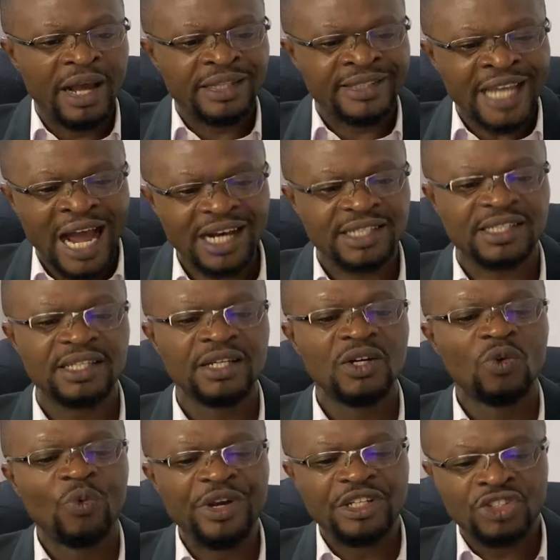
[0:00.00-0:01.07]
tasked
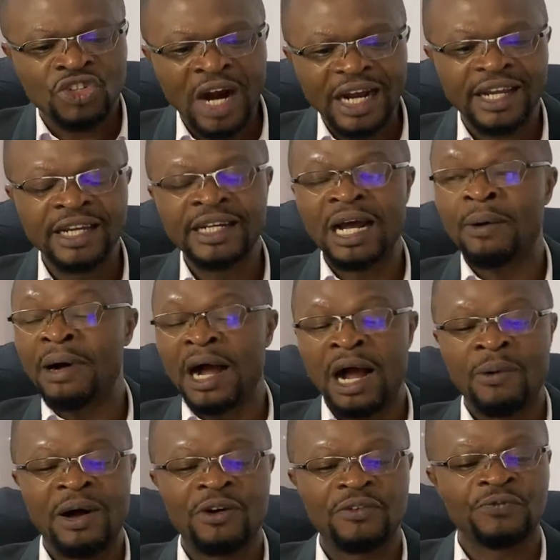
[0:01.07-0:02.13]
with dragging
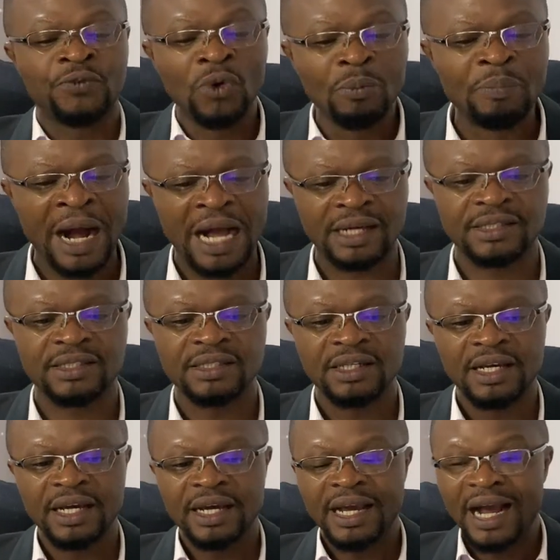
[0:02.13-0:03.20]
our fullbacks
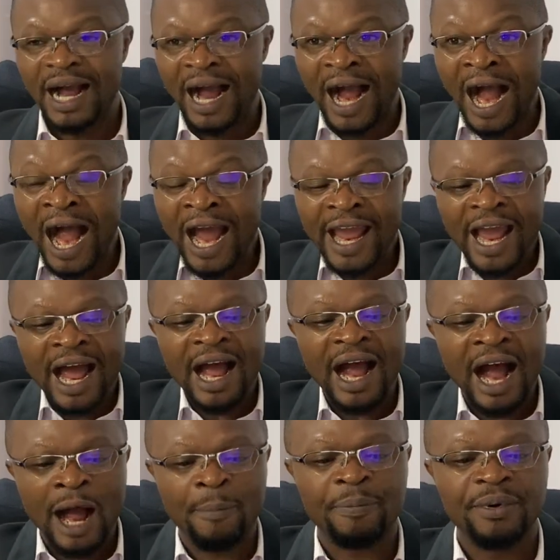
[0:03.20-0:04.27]
higher
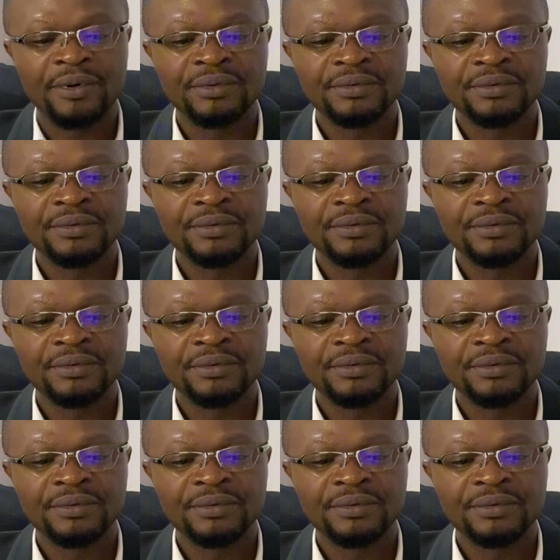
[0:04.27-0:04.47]
up.